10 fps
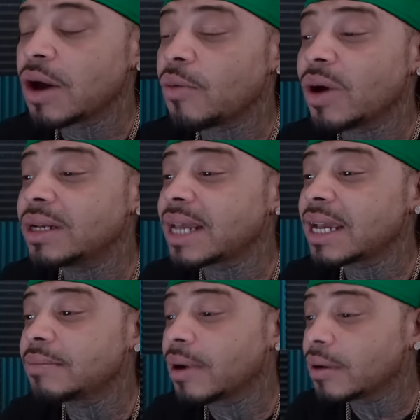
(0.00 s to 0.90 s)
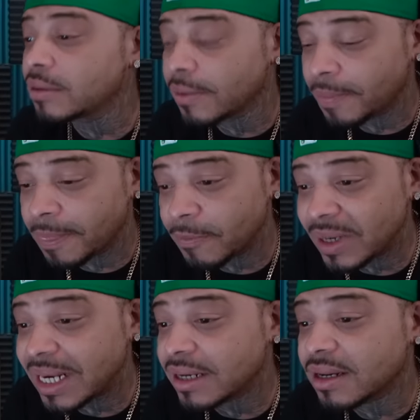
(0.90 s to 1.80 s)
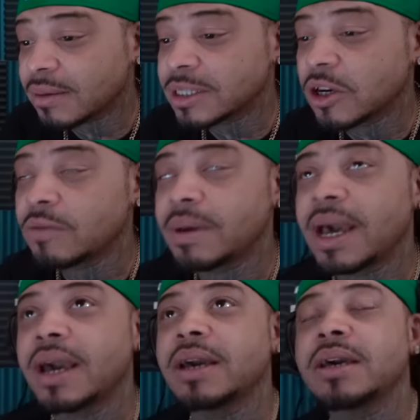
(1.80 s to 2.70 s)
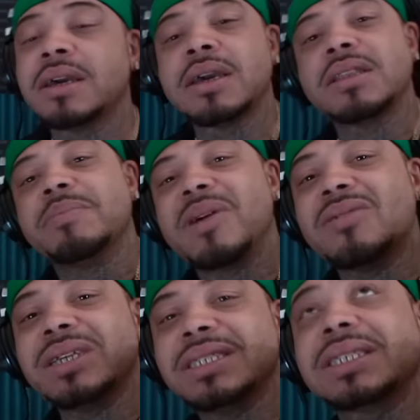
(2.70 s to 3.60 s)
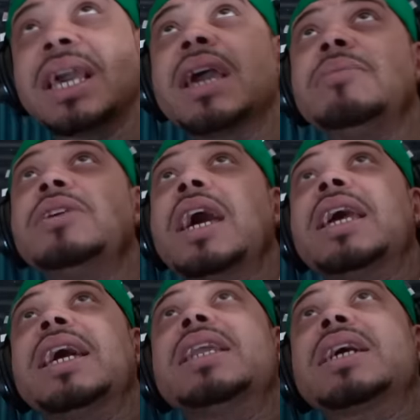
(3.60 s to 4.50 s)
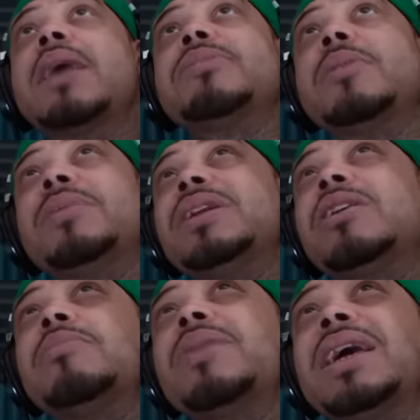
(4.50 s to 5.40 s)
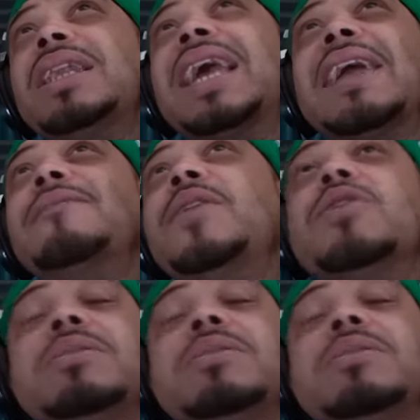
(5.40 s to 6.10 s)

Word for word: One day, bro, we lit it up so bad. The police came. You got a helicopter up in there, probably like 40